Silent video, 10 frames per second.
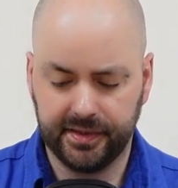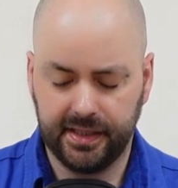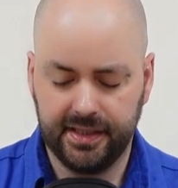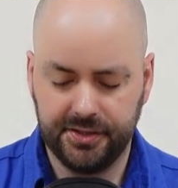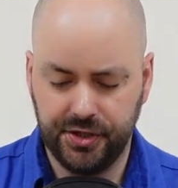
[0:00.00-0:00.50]

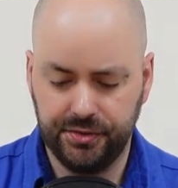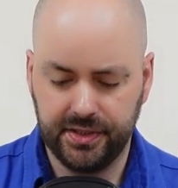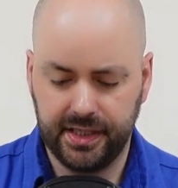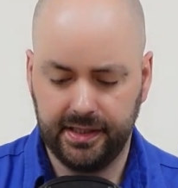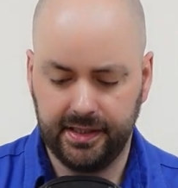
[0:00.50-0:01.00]
it's
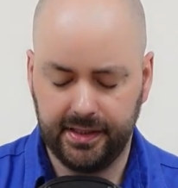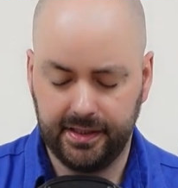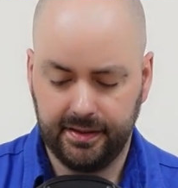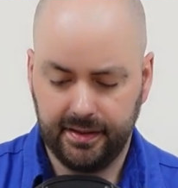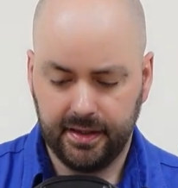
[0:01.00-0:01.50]

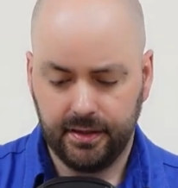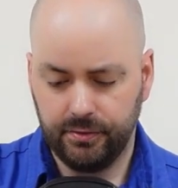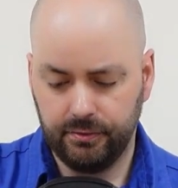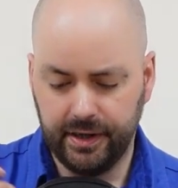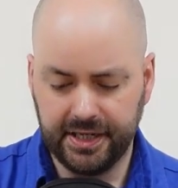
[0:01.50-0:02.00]
using
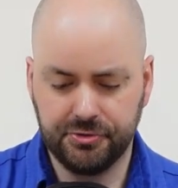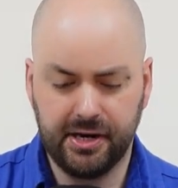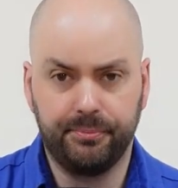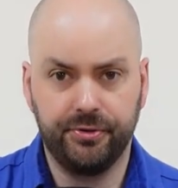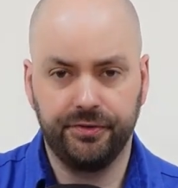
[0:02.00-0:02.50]

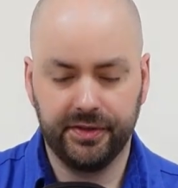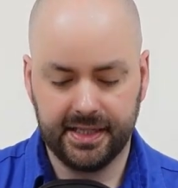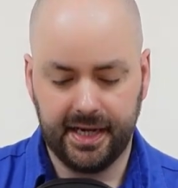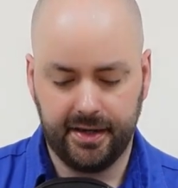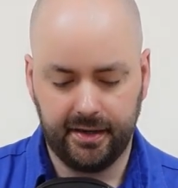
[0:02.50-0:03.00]
racetrack proven
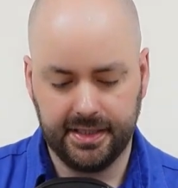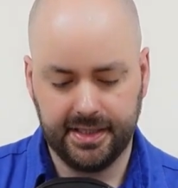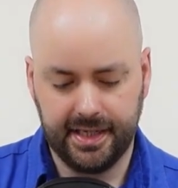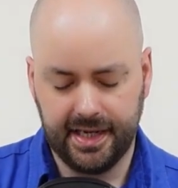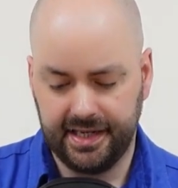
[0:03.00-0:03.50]

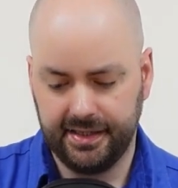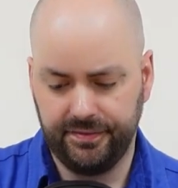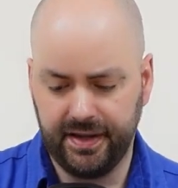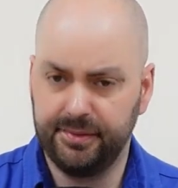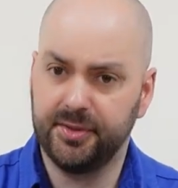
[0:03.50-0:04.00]
technology, and it
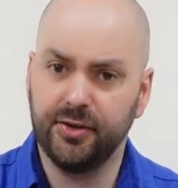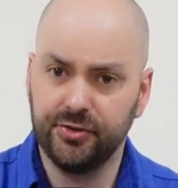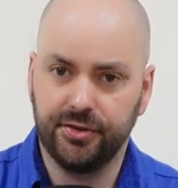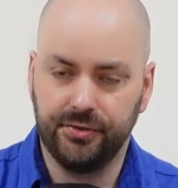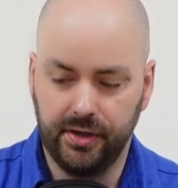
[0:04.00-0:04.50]
develops
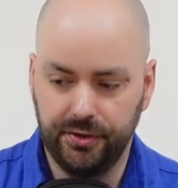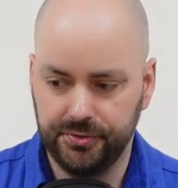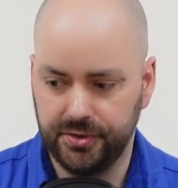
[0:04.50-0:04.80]
onto the road.